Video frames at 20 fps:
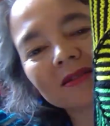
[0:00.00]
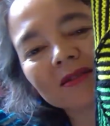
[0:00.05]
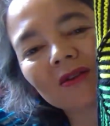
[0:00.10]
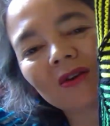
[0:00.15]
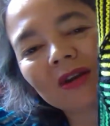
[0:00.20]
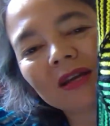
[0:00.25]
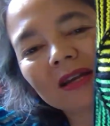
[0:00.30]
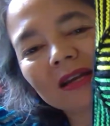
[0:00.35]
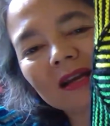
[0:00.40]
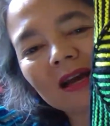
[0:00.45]

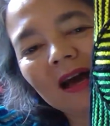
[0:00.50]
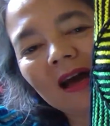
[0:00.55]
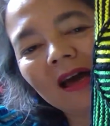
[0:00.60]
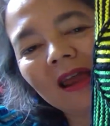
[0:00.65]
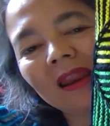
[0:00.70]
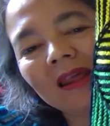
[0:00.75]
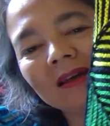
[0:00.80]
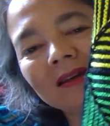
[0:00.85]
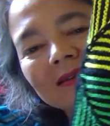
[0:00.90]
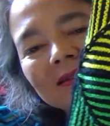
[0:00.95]
solid
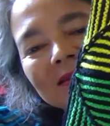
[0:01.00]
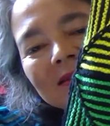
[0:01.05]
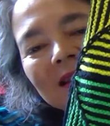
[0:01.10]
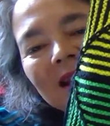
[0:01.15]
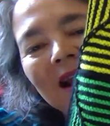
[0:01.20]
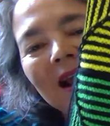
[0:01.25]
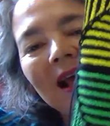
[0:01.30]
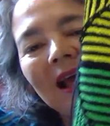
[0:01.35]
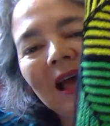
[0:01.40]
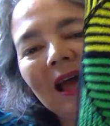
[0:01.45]
colors,
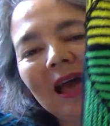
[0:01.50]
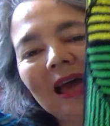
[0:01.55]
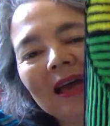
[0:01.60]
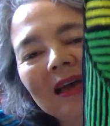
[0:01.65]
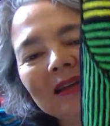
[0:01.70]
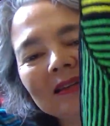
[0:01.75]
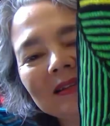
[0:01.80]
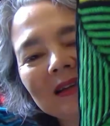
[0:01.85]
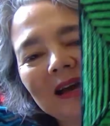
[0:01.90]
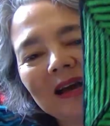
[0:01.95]

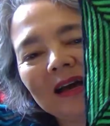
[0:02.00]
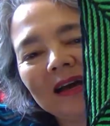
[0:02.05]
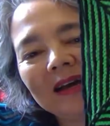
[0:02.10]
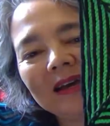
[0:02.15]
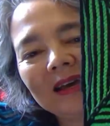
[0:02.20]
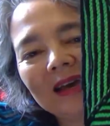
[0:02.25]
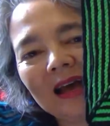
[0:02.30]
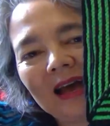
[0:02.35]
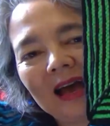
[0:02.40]
and I